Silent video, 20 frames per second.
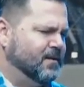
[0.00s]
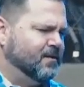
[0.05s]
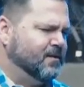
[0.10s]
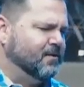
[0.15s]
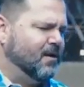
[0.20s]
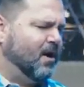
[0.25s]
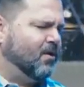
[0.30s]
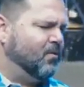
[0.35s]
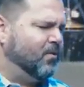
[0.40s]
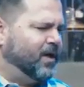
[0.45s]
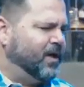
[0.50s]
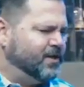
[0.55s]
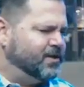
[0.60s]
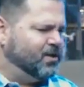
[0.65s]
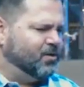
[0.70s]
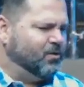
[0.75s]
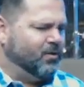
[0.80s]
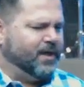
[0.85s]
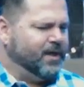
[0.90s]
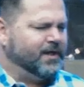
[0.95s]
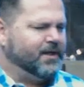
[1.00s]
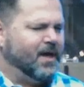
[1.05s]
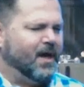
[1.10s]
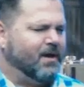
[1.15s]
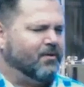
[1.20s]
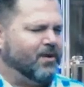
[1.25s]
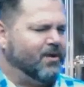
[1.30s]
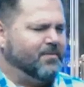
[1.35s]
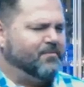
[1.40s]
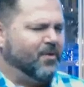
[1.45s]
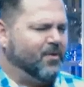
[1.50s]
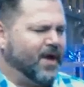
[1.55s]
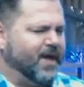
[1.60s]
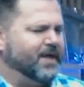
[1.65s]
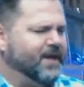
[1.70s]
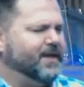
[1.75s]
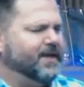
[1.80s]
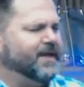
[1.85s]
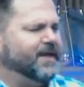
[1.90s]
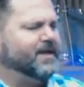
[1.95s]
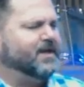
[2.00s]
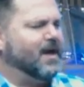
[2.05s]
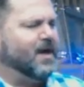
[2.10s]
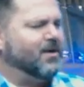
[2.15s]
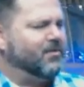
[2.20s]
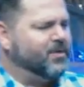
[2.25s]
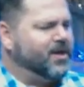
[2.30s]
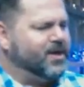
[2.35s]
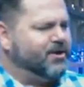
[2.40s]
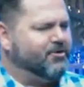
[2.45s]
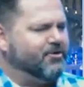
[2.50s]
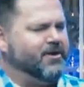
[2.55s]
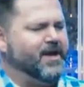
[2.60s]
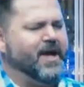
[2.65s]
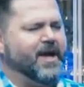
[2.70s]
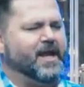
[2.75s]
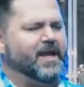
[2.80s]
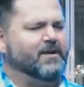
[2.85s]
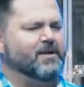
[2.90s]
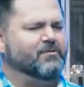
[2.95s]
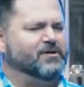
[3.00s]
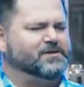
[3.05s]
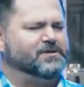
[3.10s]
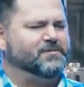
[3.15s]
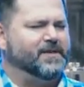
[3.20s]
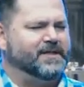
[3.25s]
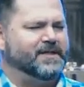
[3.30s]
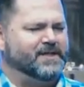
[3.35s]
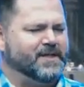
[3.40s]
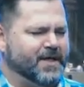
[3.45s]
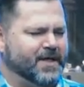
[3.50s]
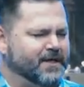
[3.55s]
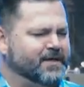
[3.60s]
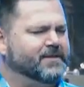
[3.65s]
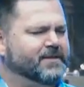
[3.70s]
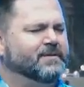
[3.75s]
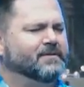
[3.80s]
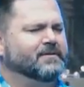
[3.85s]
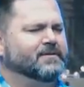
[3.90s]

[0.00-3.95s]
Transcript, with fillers: Not redoing, not rebranding, not recreating what's been done,